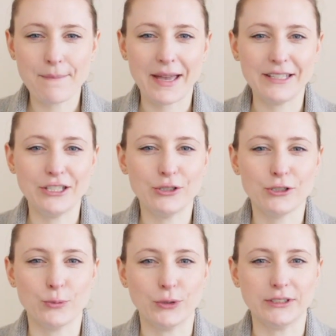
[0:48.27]
My
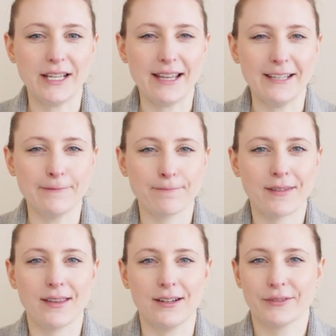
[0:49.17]
usual day.
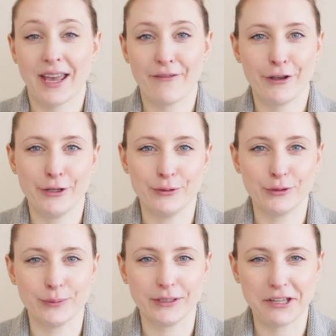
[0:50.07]
I don't have a
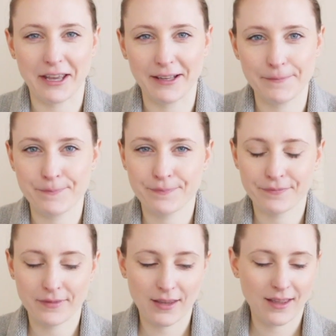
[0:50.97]
usual day.
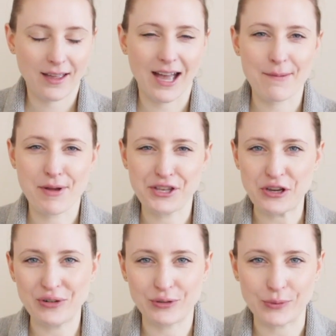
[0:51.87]
I'm
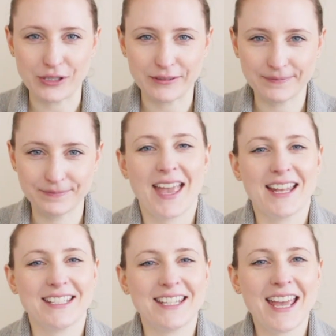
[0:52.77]
unusual.
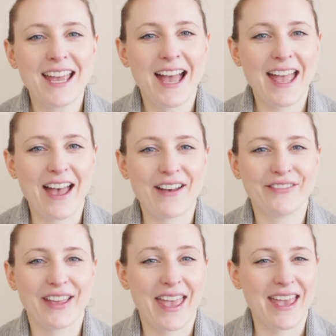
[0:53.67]
Today I
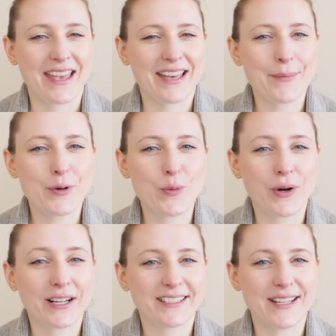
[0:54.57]
have a couple
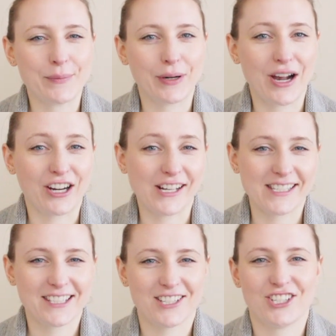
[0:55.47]
works in
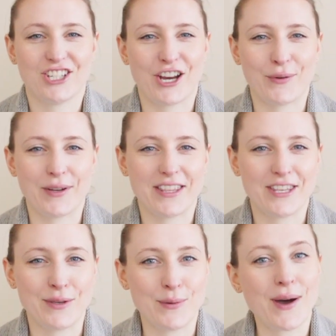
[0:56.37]
progress to share with
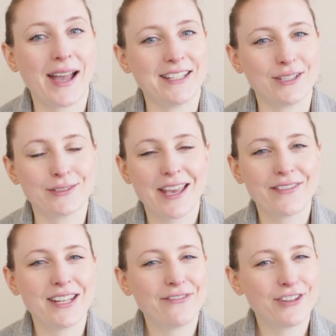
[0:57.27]
you. I don't
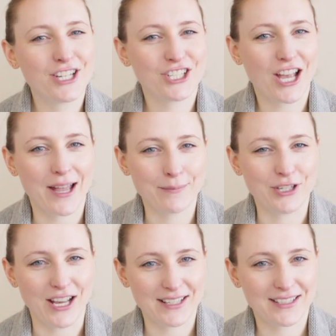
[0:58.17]
have any finished
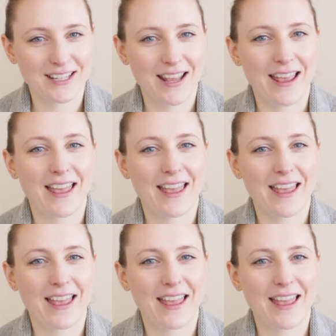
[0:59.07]
objects.